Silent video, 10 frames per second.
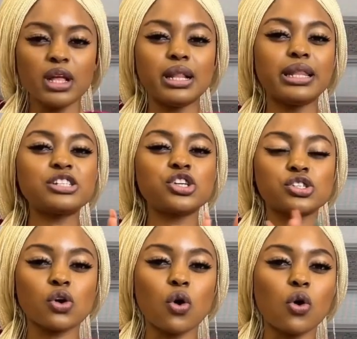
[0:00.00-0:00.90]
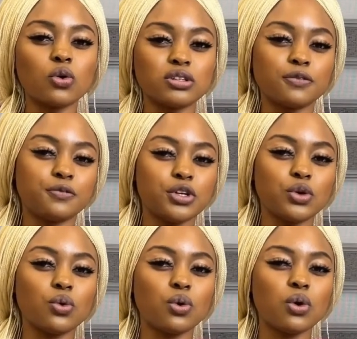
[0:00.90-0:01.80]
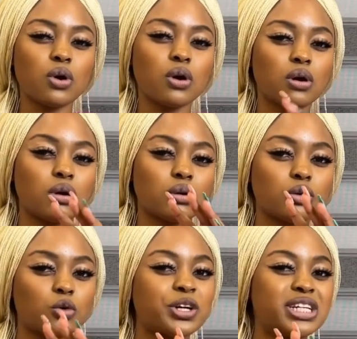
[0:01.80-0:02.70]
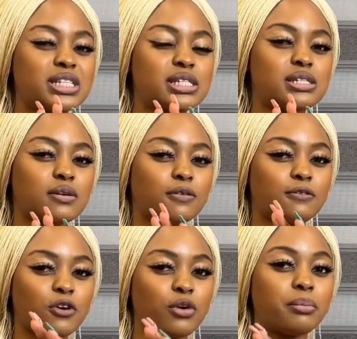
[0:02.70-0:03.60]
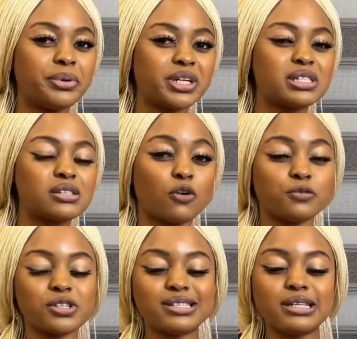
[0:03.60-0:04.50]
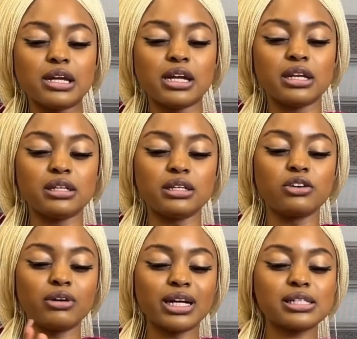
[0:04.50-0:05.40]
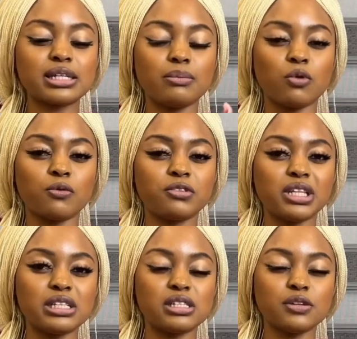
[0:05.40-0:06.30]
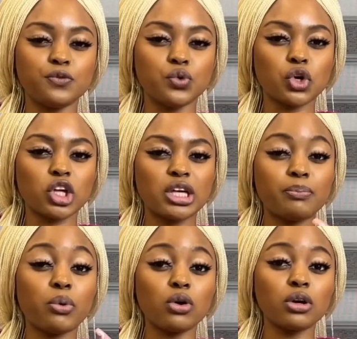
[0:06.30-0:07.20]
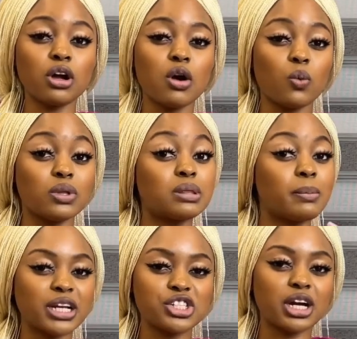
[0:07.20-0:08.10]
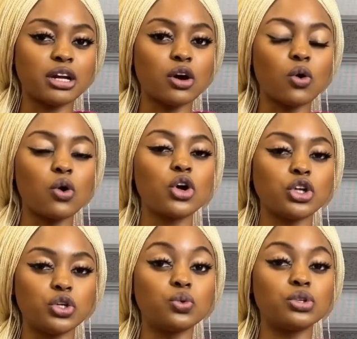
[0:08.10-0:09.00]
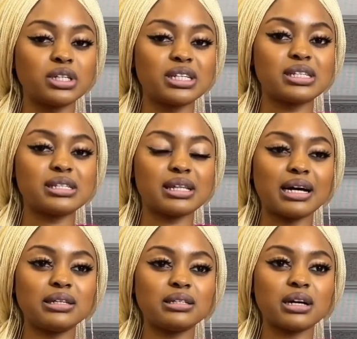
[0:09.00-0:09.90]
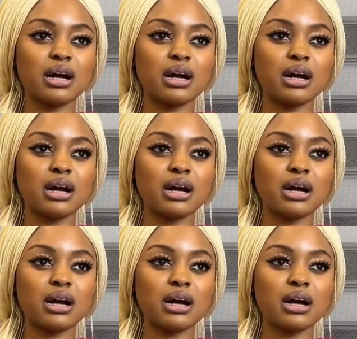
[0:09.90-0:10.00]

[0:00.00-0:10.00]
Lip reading: let's just call the video quits for a bit. Obviously, in the grand scheme of things, if you keep on with my channel, you would understand